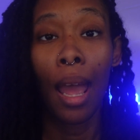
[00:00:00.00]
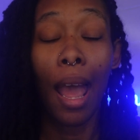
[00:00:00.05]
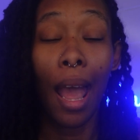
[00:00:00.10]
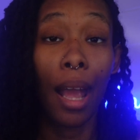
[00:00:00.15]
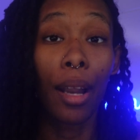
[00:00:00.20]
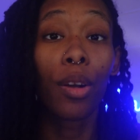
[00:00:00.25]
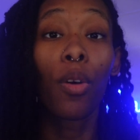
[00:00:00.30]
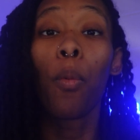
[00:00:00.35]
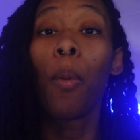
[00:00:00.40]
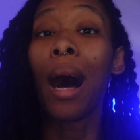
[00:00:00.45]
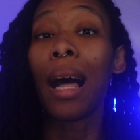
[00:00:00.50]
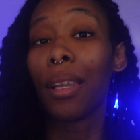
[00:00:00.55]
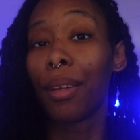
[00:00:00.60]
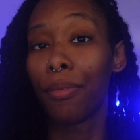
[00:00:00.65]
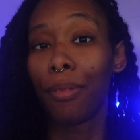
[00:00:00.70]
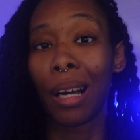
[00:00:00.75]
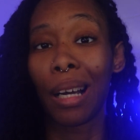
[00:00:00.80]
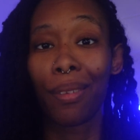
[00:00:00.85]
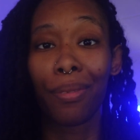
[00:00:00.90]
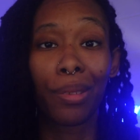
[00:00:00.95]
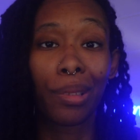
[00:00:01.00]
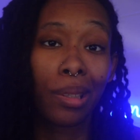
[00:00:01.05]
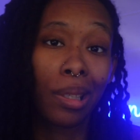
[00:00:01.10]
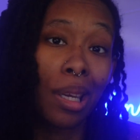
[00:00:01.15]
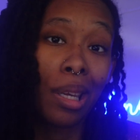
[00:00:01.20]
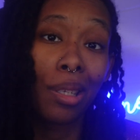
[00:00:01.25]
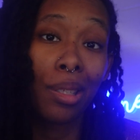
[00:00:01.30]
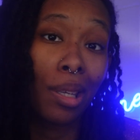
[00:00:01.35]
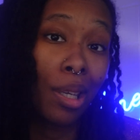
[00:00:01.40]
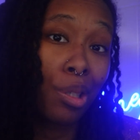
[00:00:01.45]
and qualify for
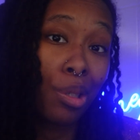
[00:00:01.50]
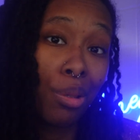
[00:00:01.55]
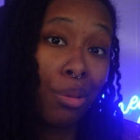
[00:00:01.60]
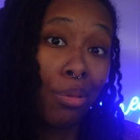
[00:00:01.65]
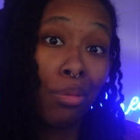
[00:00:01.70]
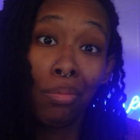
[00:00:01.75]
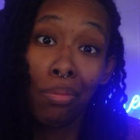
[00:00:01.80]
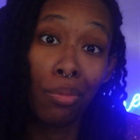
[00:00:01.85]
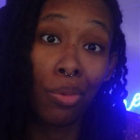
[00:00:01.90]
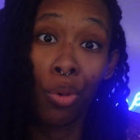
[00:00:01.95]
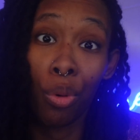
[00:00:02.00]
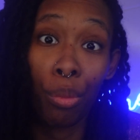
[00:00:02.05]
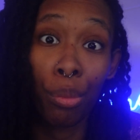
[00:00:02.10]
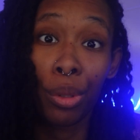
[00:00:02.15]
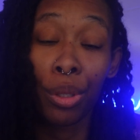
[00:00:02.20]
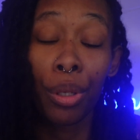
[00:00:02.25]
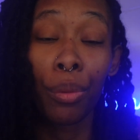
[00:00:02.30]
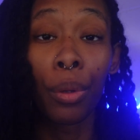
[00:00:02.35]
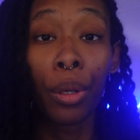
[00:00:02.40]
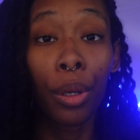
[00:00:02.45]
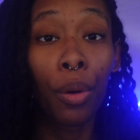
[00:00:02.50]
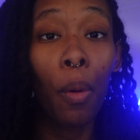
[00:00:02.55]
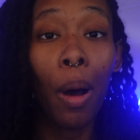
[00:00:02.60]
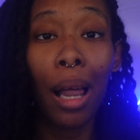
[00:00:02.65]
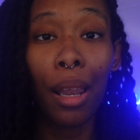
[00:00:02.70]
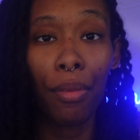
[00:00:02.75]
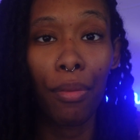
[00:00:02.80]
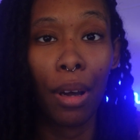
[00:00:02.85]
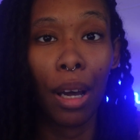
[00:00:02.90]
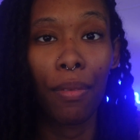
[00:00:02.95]
things that you normally wouldn't
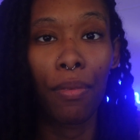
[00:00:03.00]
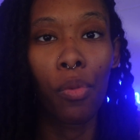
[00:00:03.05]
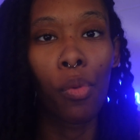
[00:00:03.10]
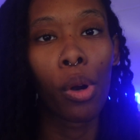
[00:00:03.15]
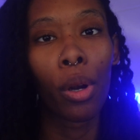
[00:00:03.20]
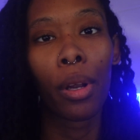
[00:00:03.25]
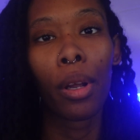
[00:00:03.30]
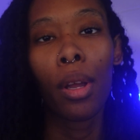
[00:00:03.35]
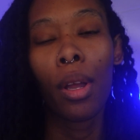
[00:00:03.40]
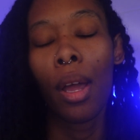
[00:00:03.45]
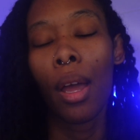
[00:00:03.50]
qualify for.